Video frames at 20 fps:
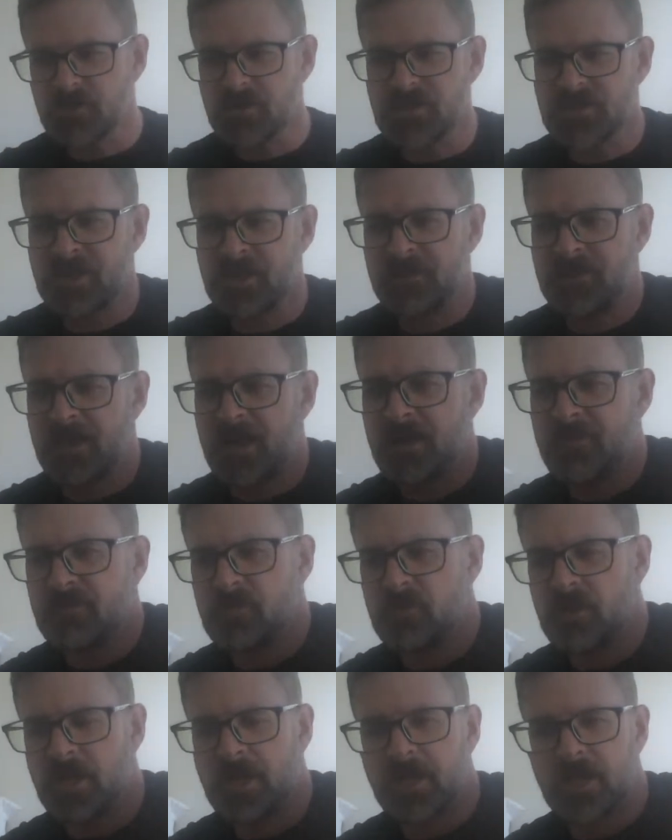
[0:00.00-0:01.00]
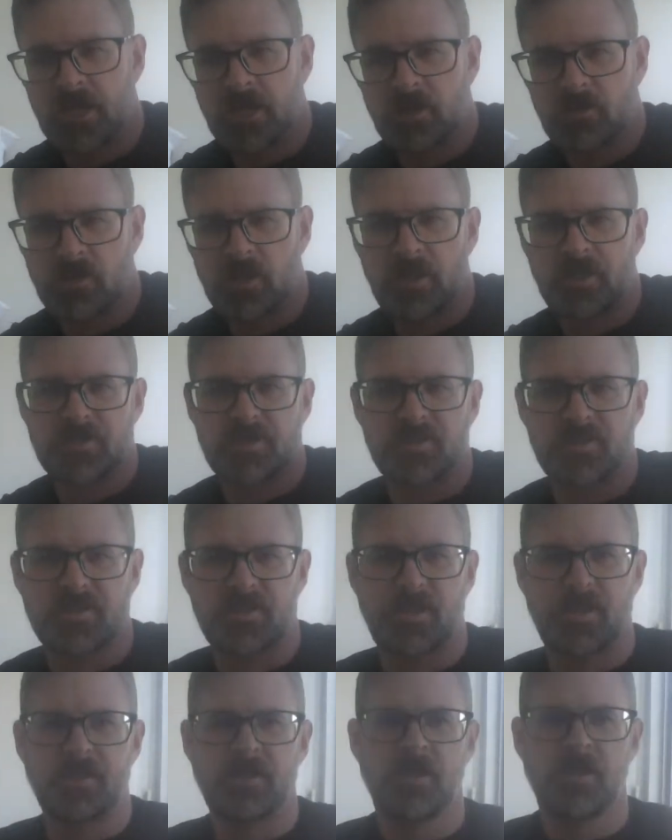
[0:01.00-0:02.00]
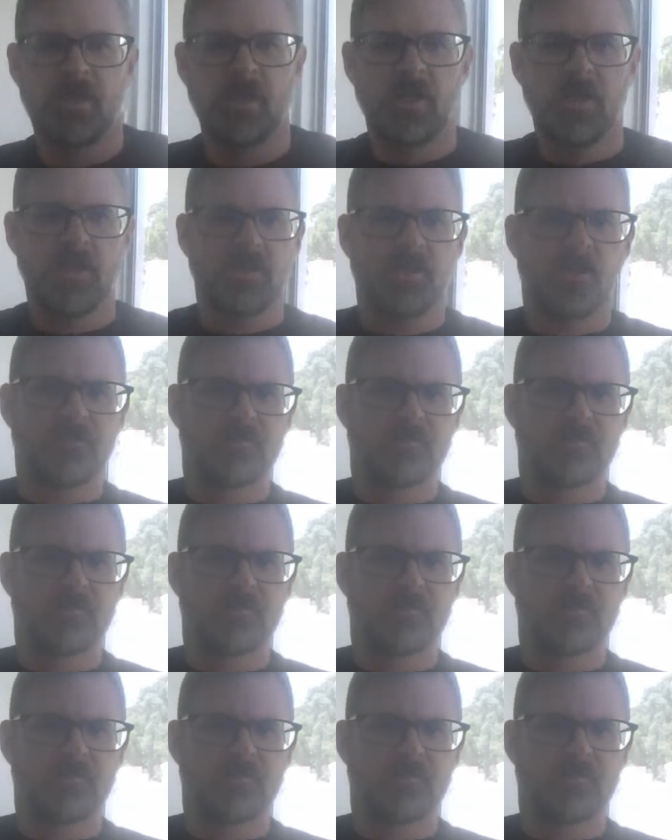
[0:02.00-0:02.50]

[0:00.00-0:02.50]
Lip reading: understand that through line calculation setting, you